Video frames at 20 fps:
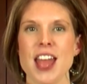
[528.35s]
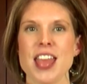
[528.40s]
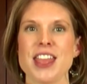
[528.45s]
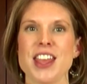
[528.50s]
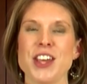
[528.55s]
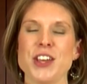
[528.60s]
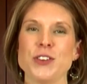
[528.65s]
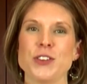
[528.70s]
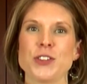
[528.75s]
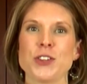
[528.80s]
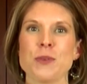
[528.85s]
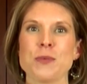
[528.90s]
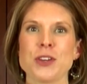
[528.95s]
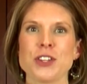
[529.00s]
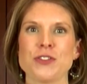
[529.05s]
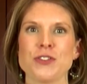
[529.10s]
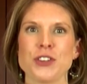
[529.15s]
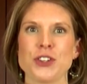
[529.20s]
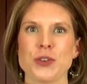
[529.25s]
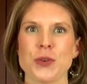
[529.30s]
Thank you so
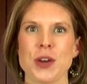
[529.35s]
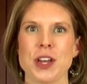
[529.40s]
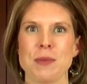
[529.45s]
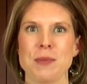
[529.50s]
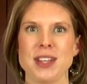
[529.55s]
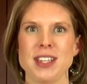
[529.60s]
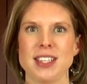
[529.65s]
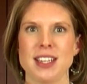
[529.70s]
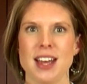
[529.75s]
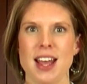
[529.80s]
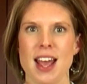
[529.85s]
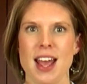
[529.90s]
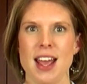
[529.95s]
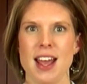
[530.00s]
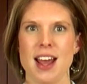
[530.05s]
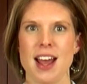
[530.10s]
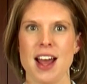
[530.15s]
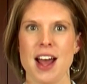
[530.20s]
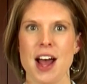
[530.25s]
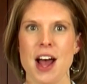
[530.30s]
much for joining me today.
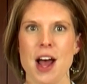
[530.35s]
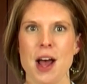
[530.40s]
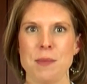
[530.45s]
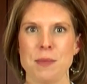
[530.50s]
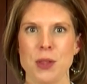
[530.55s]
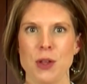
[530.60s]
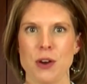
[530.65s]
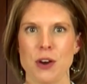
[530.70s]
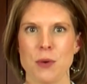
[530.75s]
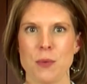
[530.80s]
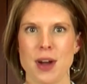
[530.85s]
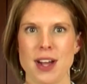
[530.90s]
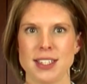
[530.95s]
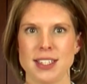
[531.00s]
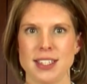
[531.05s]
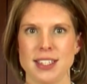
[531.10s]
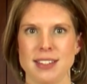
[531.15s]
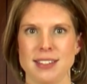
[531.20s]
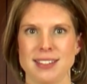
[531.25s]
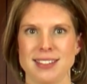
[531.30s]
I'm Laura
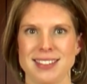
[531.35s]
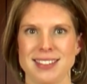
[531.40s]
Watson.